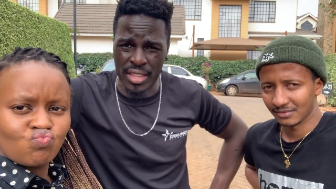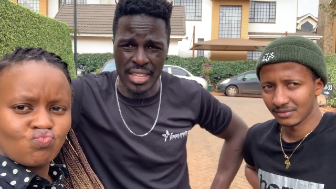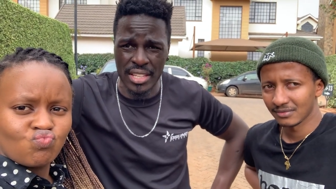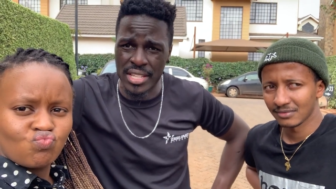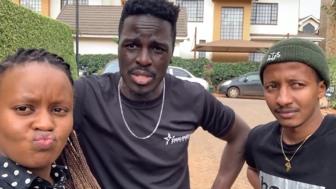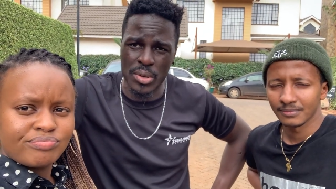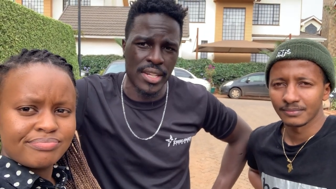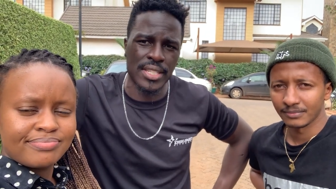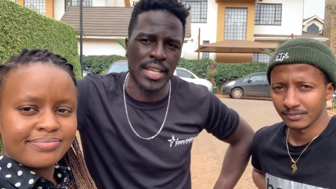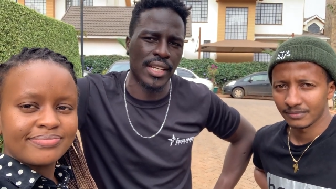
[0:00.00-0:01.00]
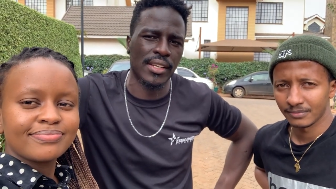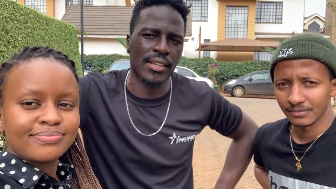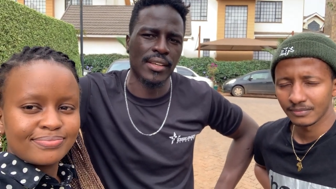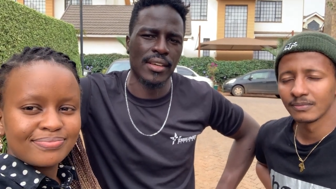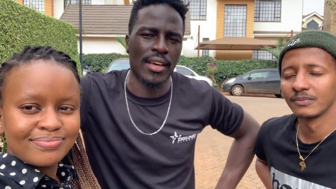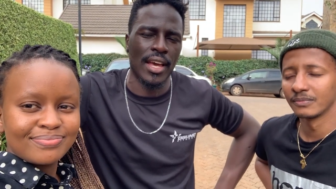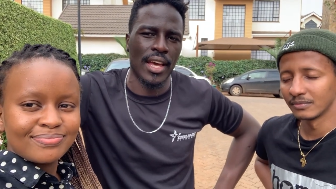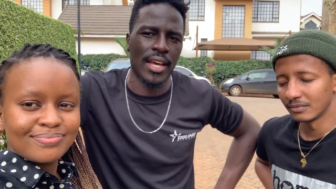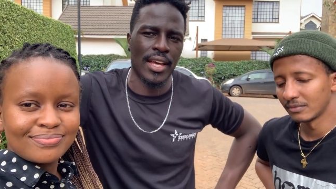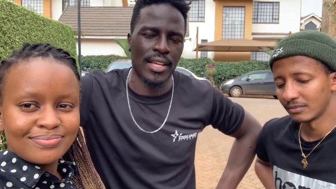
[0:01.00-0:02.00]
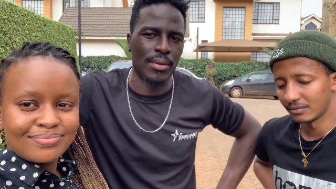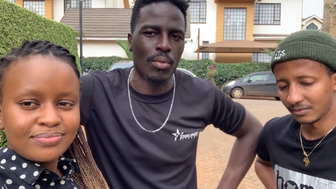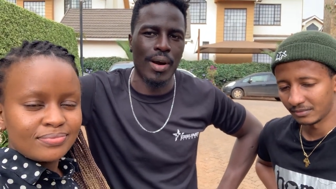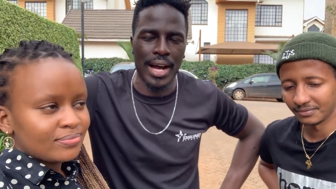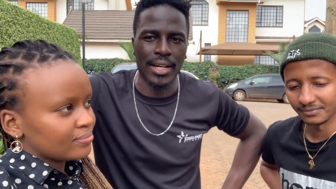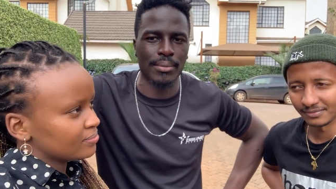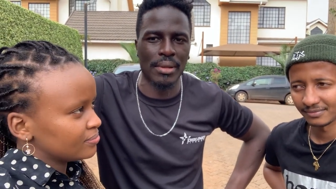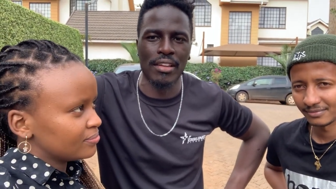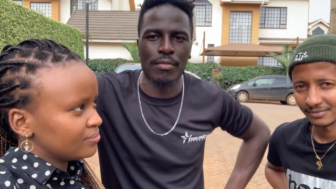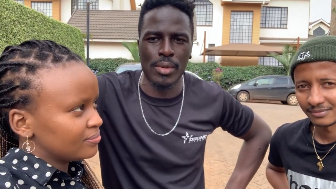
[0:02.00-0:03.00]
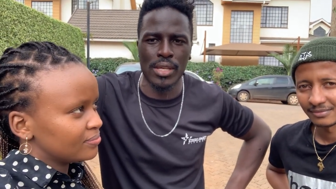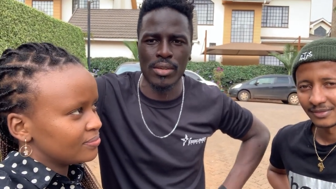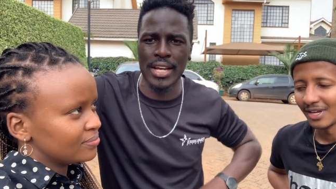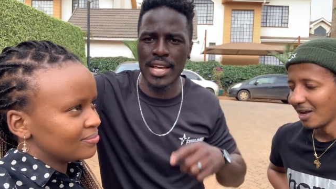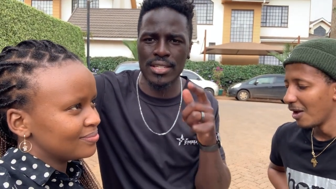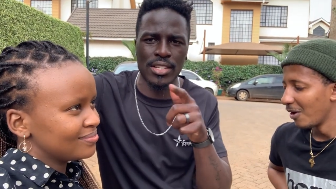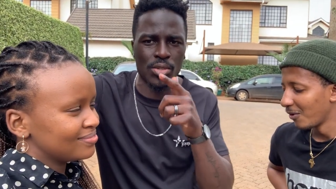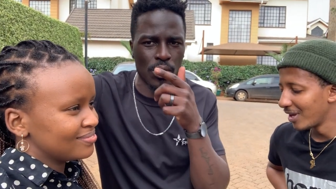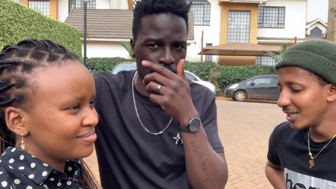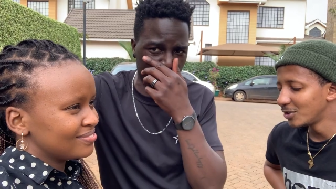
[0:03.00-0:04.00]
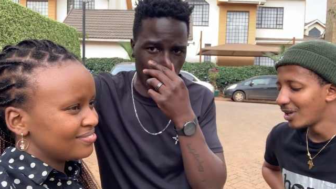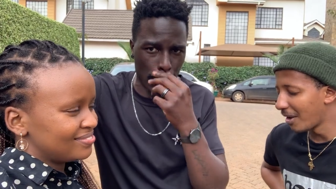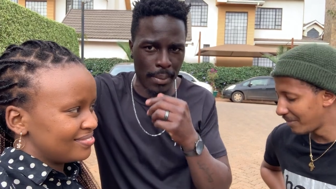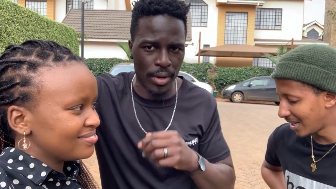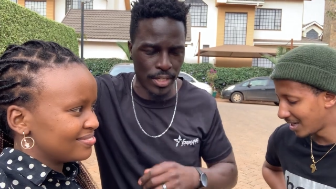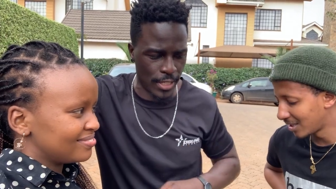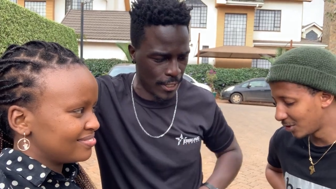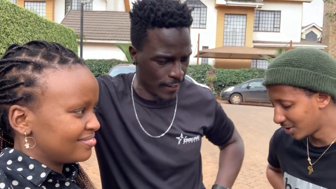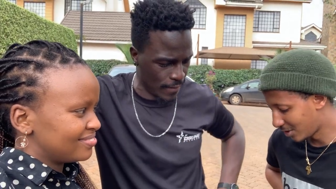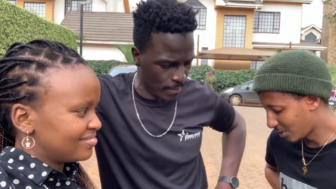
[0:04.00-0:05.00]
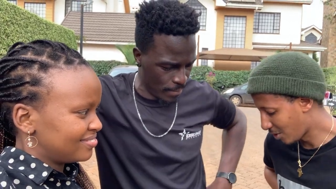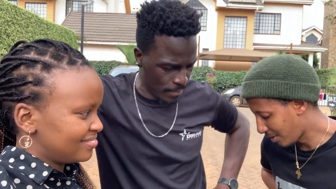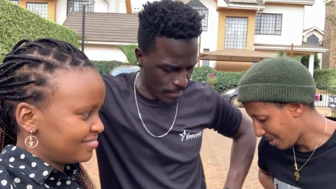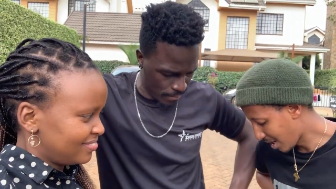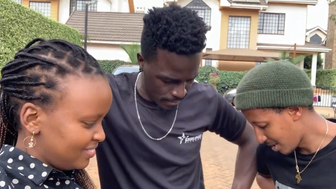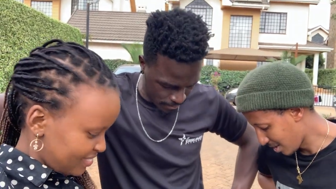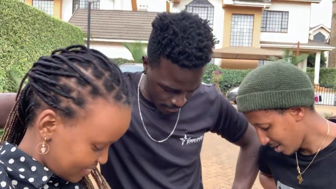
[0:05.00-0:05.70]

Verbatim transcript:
Speaker 1: I think that's what he said. Mm. And wah, believe me, you guys need to go and check him in black.